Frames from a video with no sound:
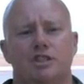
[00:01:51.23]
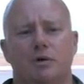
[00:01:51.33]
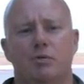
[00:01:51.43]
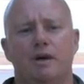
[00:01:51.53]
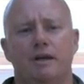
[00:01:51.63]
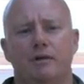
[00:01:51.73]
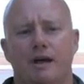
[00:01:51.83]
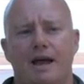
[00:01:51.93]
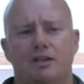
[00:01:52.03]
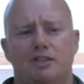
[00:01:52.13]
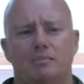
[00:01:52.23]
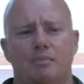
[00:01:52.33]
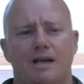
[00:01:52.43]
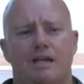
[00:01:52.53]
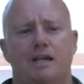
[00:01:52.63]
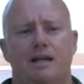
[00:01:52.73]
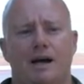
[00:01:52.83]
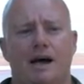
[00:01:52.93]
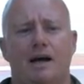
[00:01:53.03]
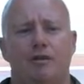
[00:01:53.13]
so we're actually making
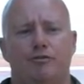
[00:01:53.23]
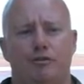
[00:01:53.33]
it harder